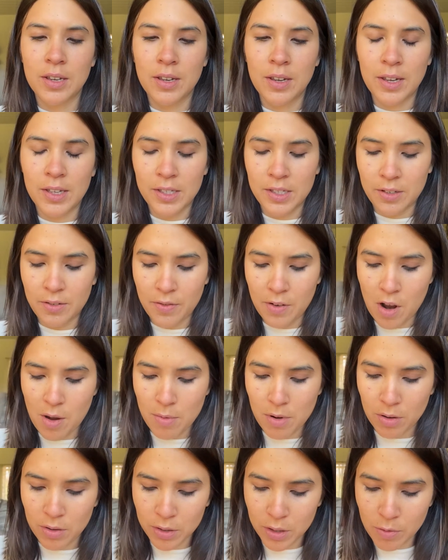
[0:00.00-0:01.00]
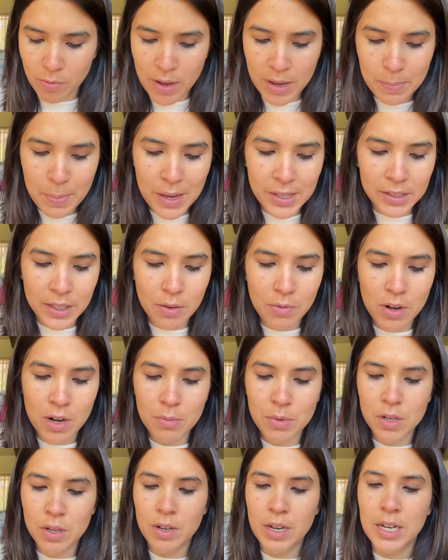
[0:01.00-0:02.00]
It's phenomenal. So basically what
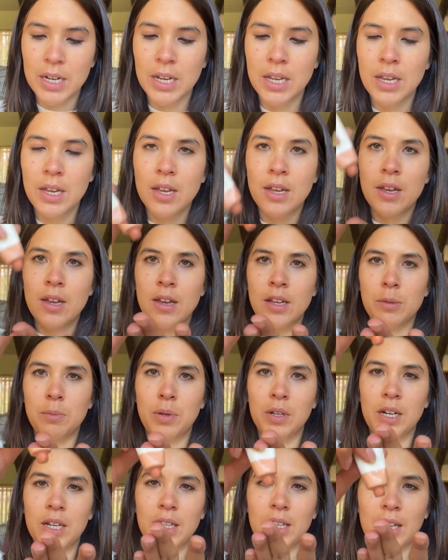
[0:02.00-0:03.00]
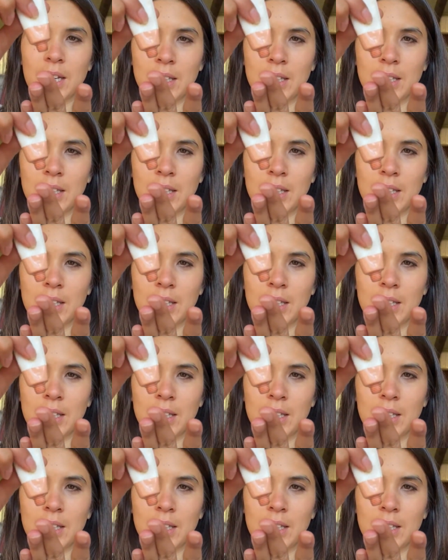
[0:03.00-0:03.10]
I'm doing is putting like a